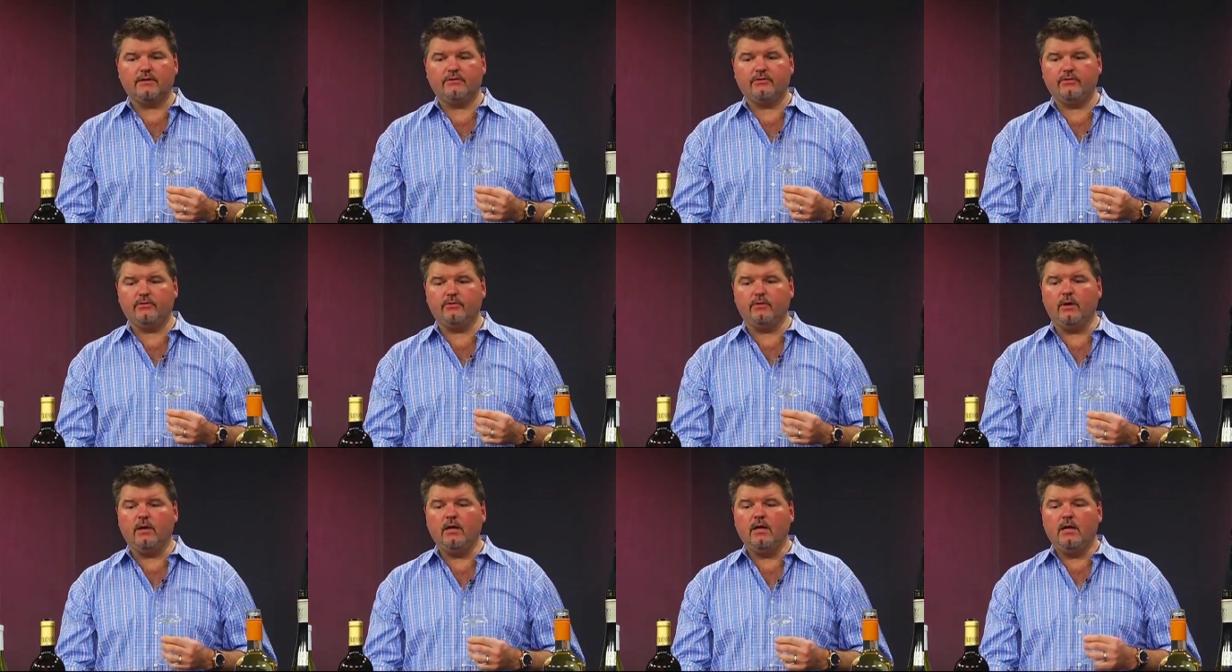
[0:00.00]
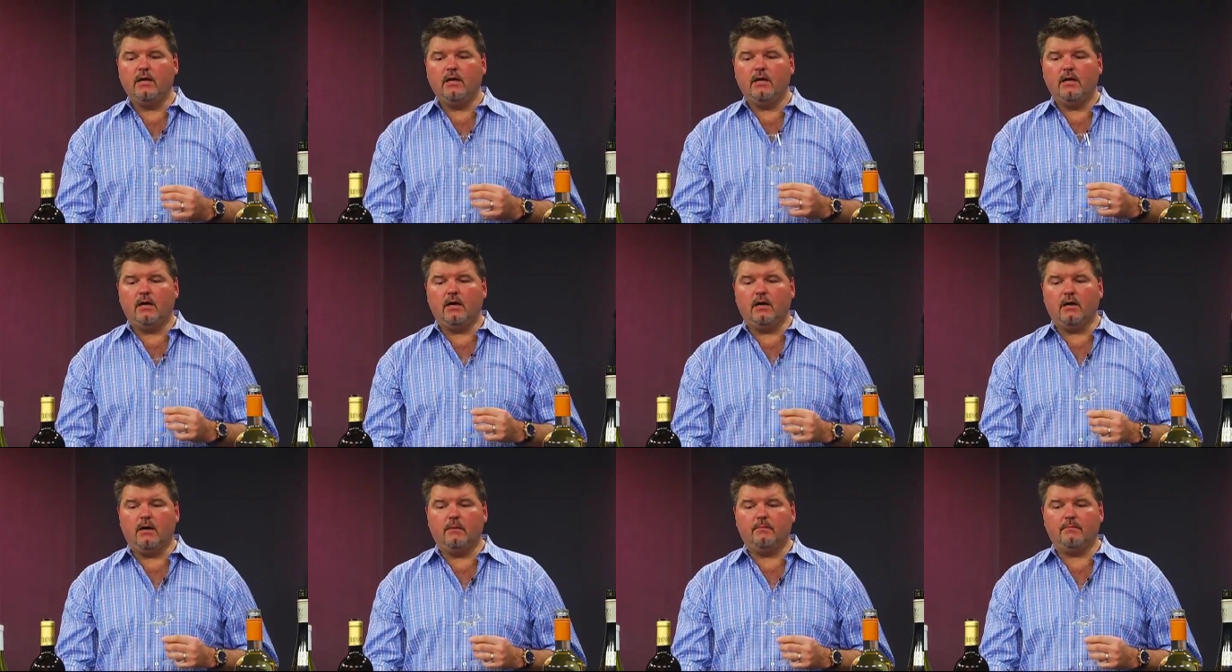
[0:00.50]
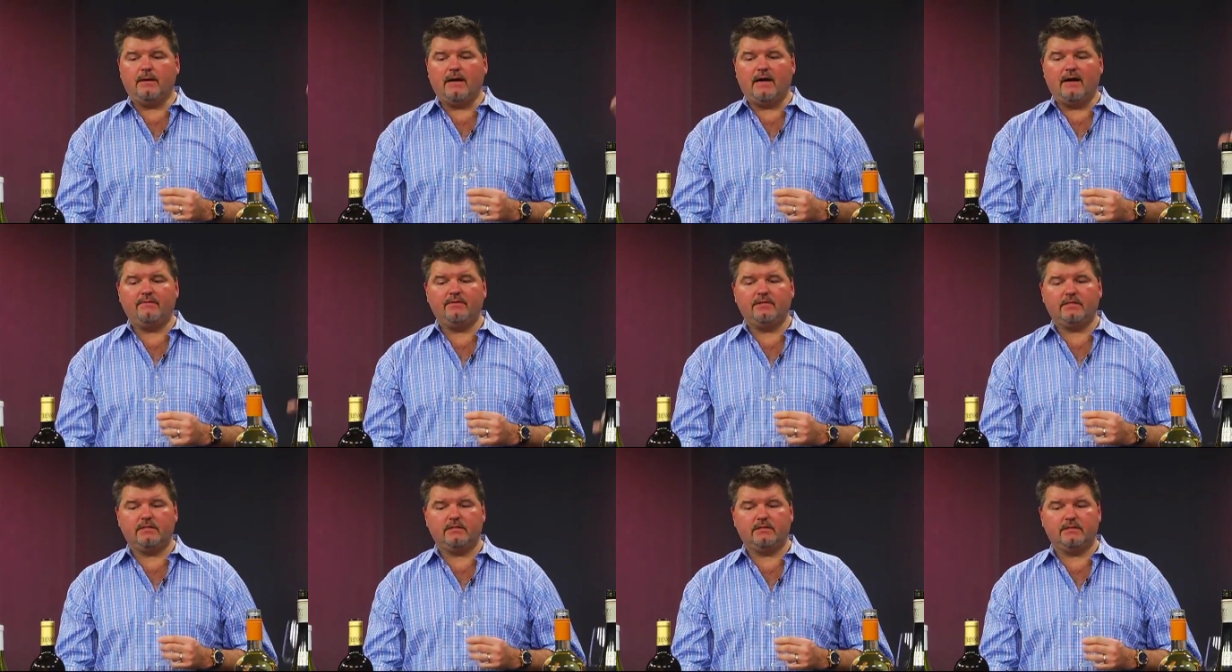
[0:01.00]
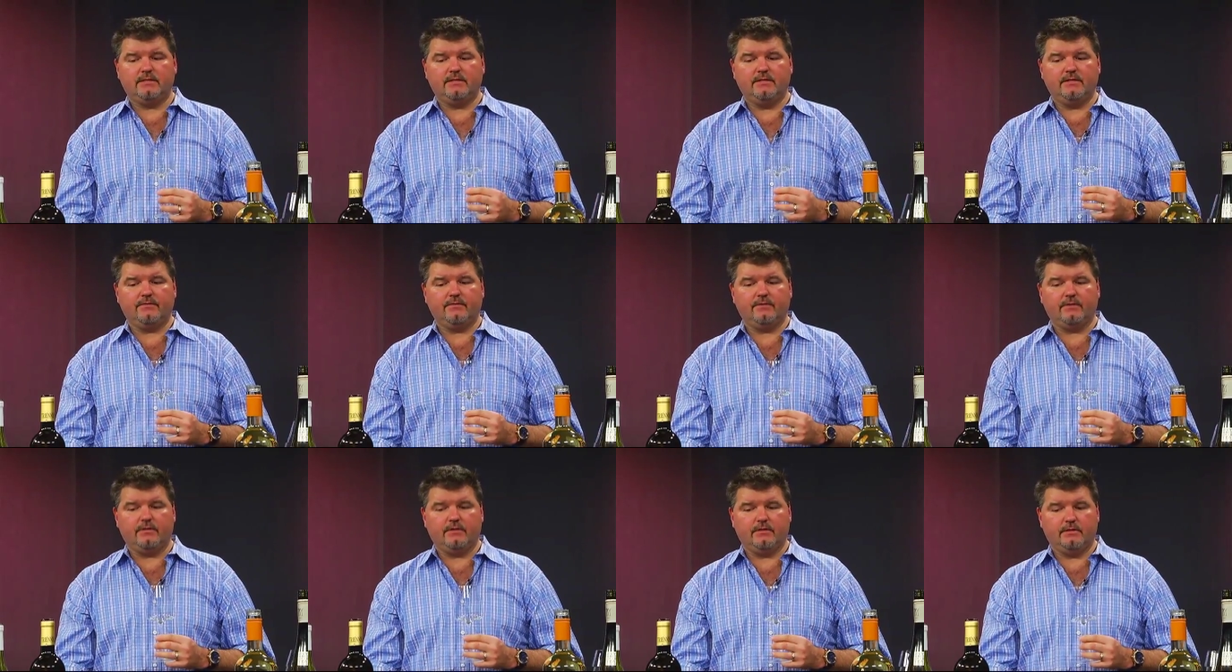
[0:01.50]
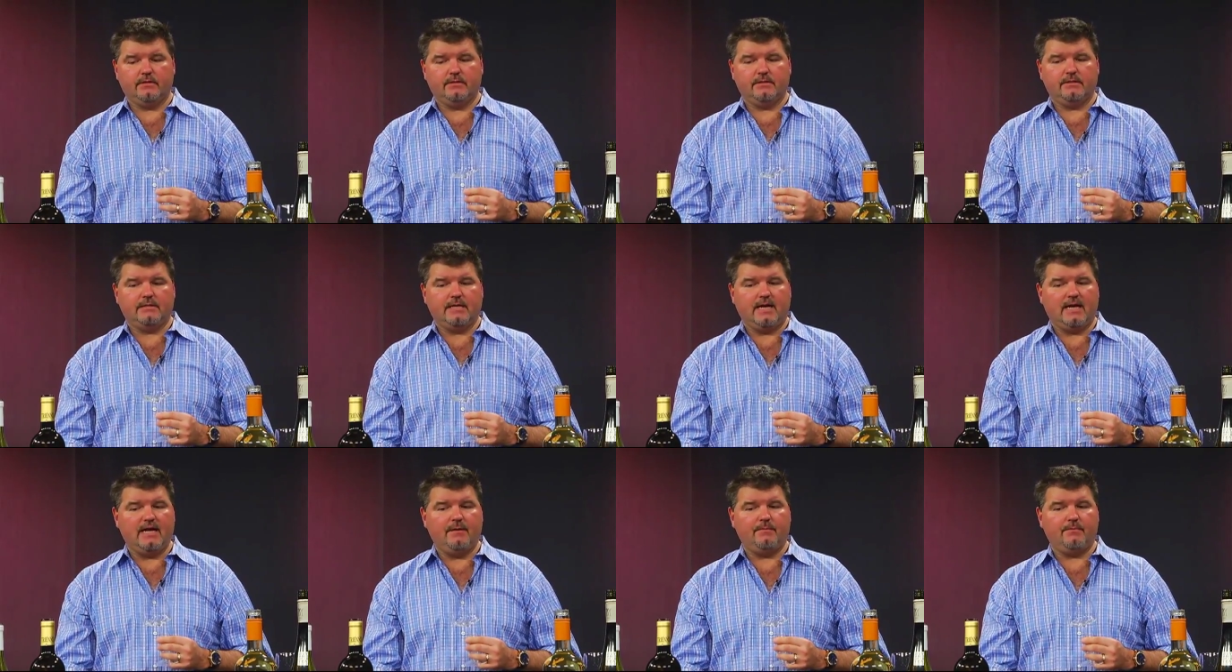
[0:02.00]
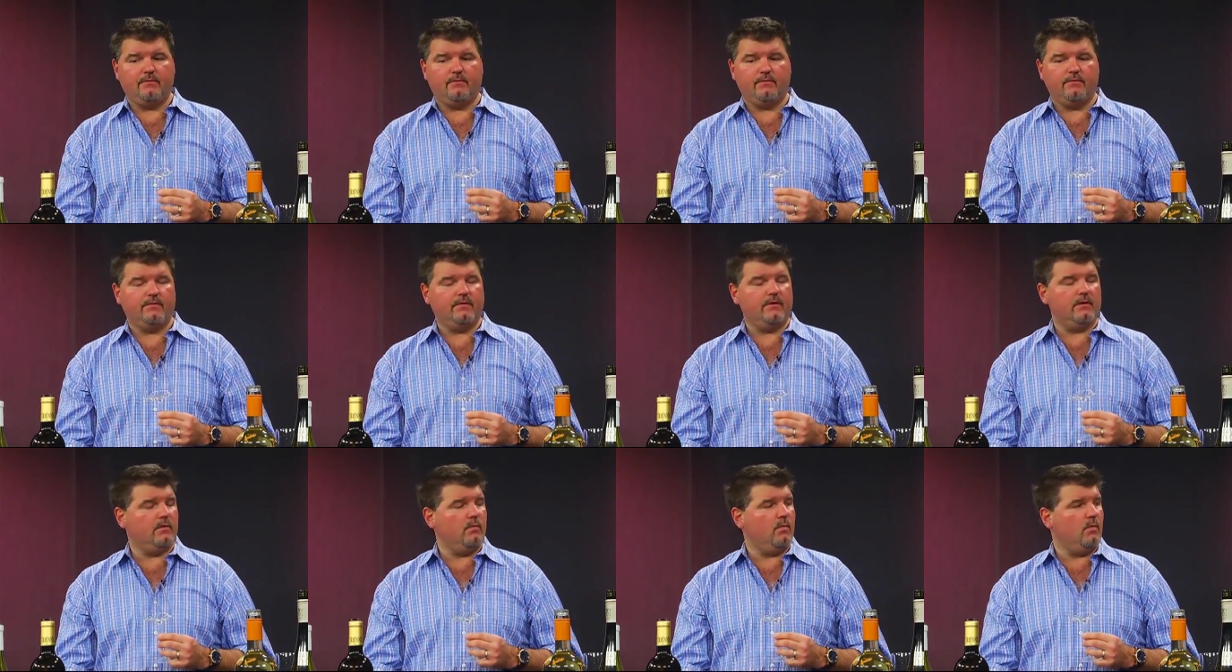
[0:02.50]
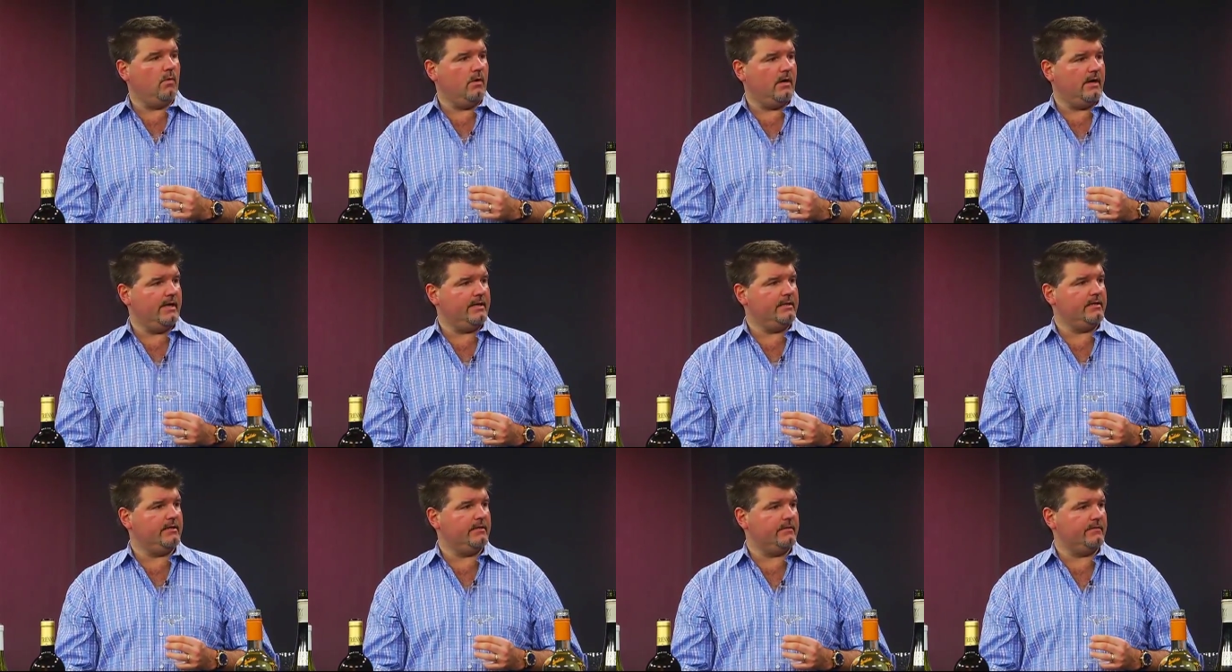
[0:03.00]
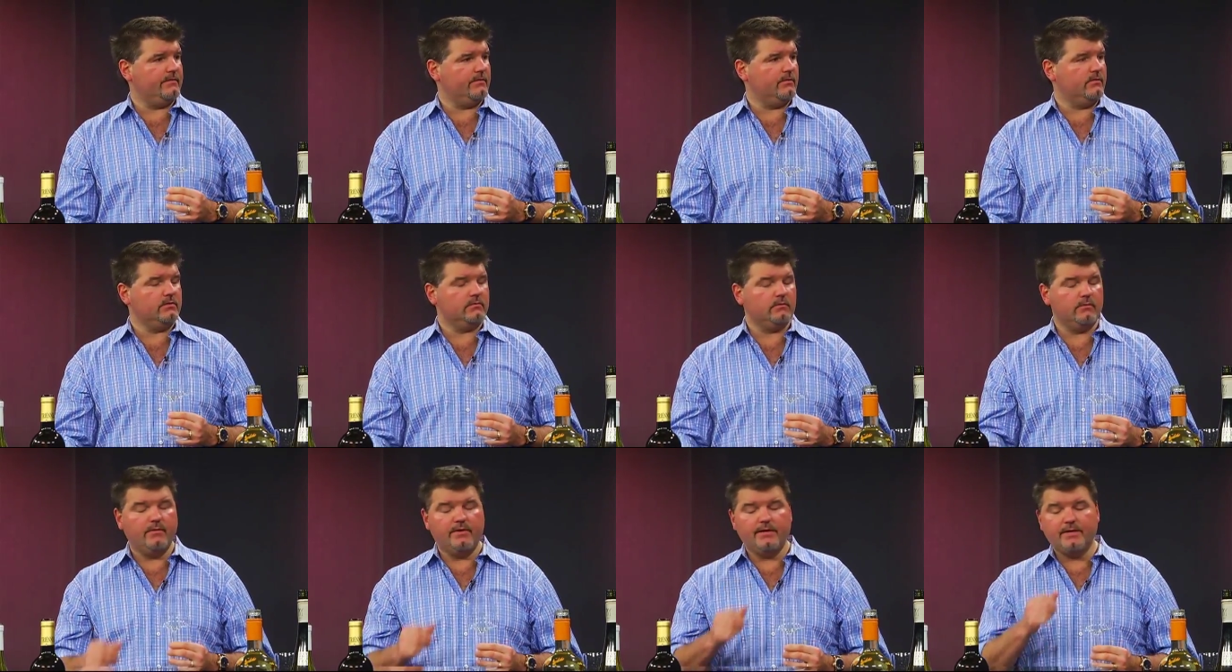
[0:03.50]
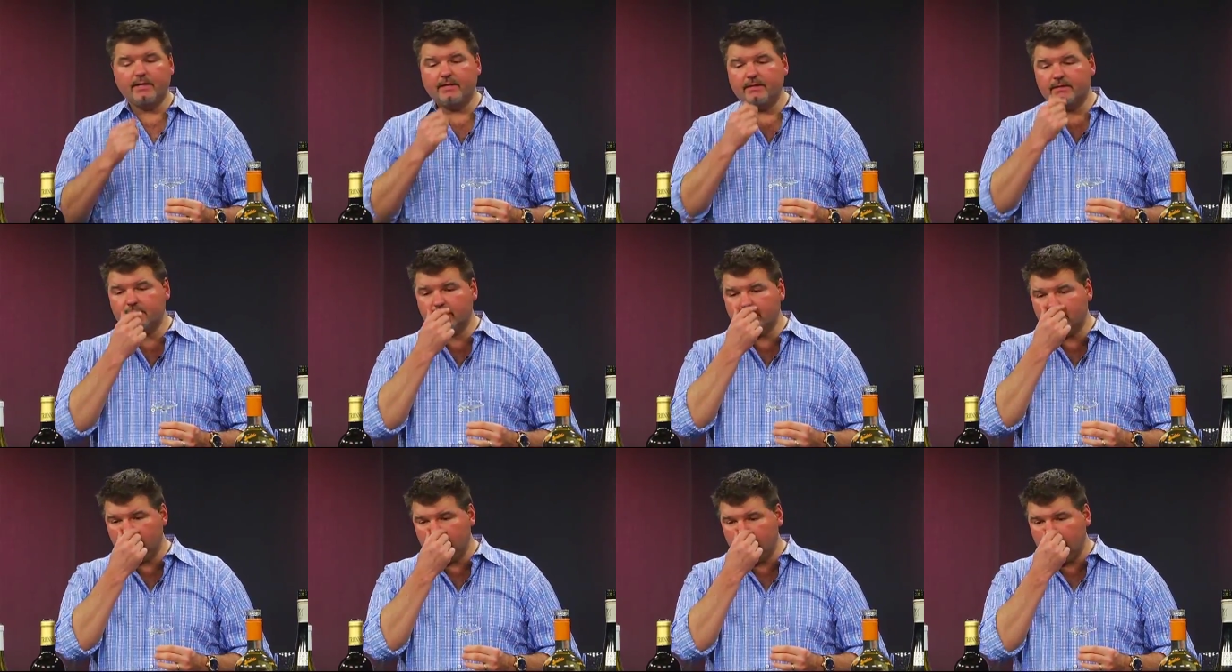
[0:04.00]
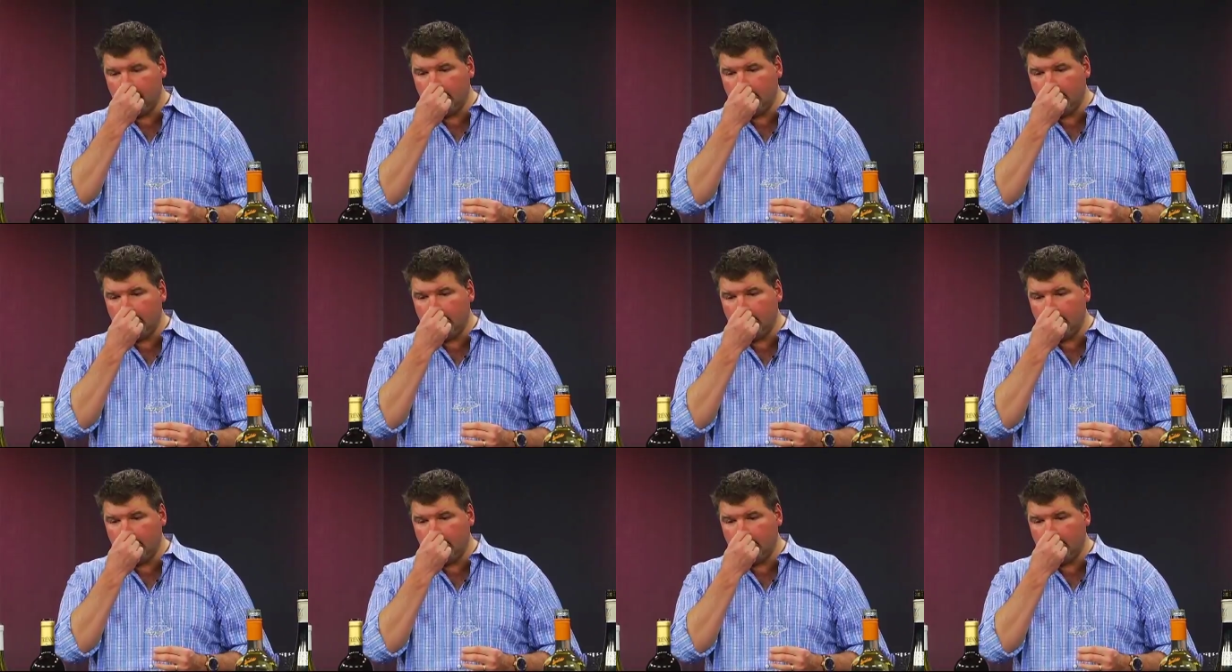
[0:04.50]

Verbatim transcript: too. Um, obviously, it's a different type of uh, wine than the first one we tasted.